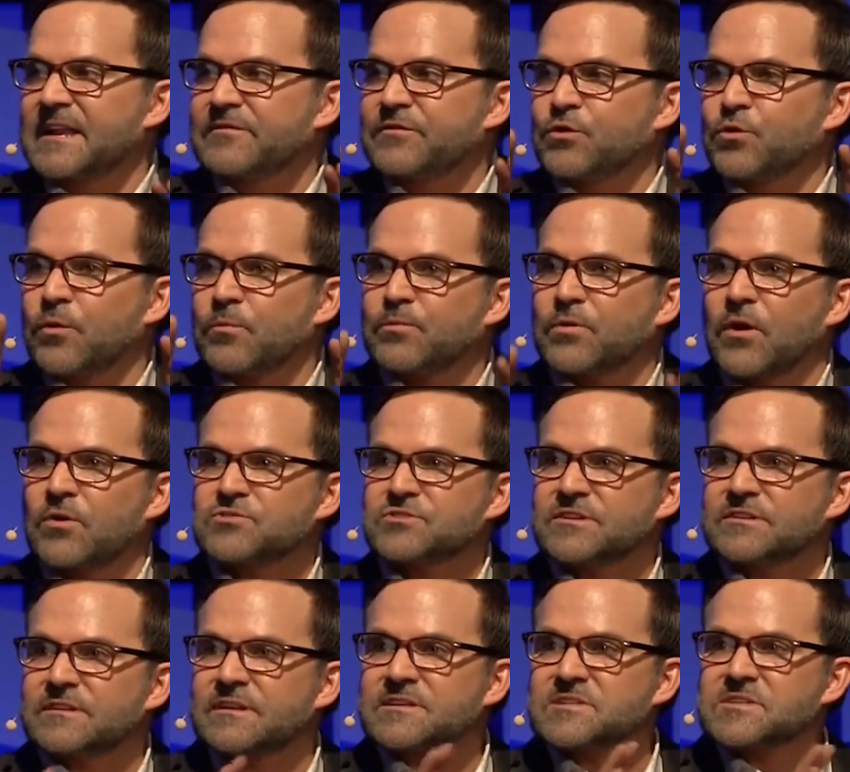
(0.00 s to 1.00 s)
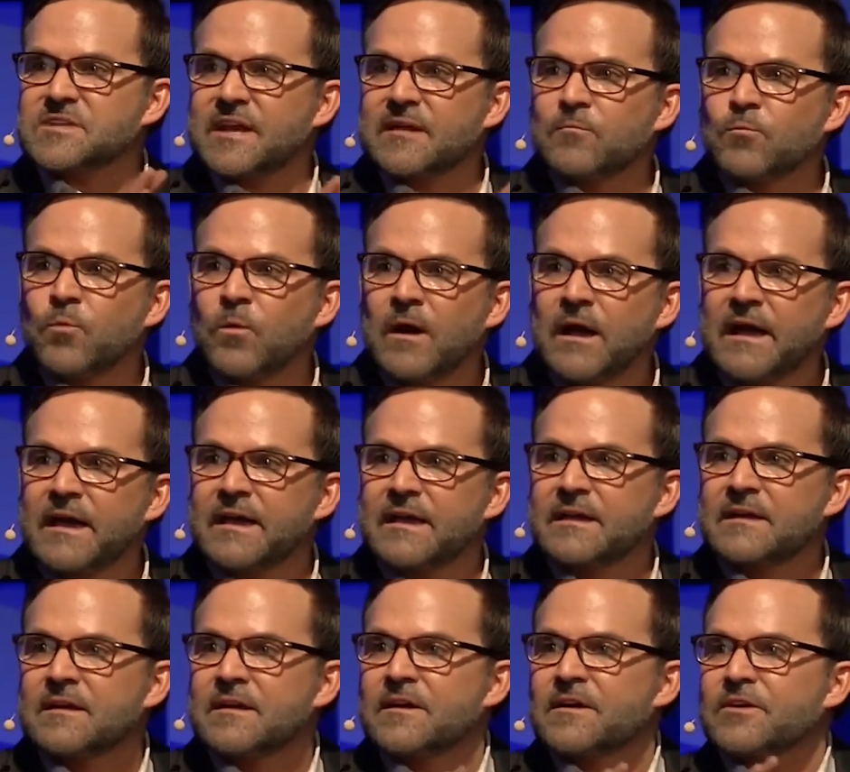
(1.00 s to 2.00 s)
if you approach it in the same
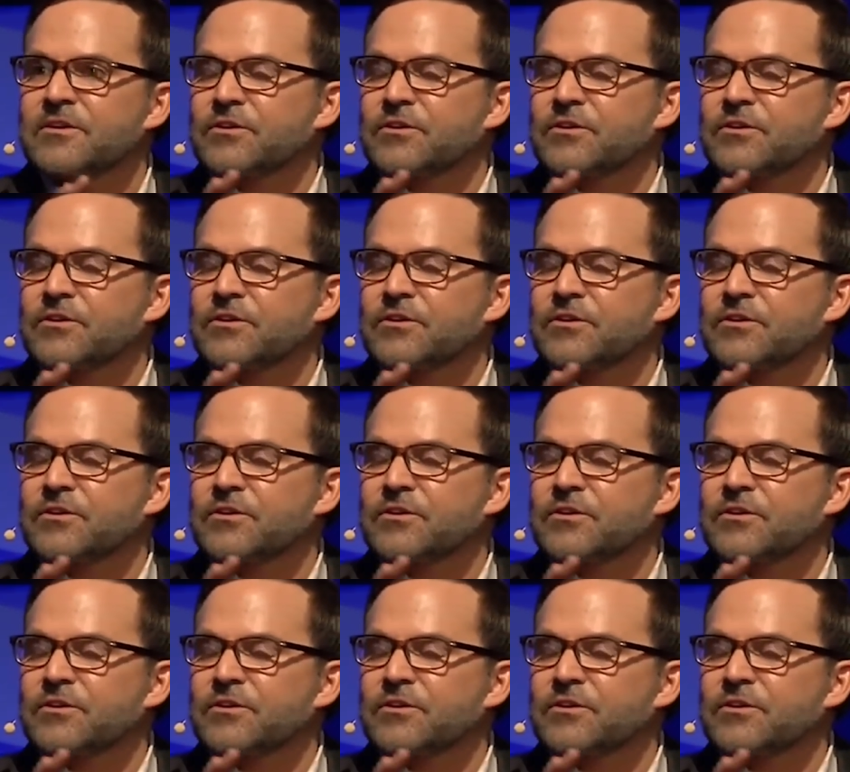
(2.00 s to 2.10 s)
way,